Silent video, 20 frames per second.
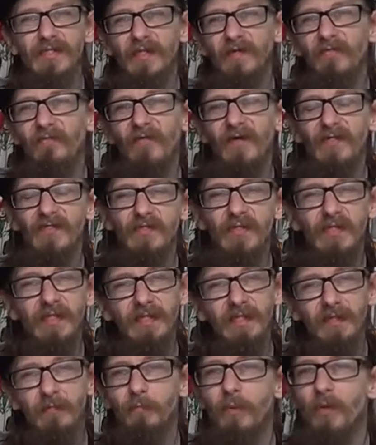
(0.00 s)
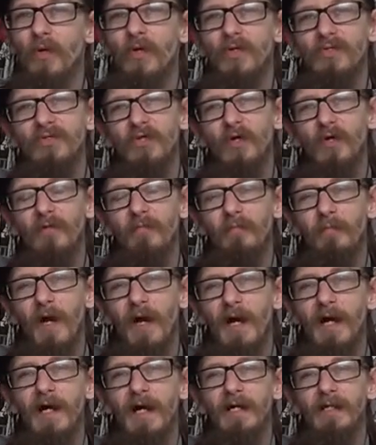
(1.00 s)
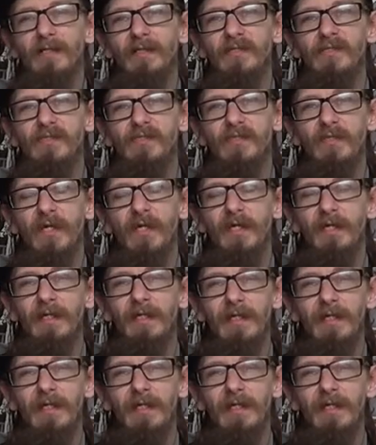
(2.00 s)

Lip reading: he can fix the proton packs,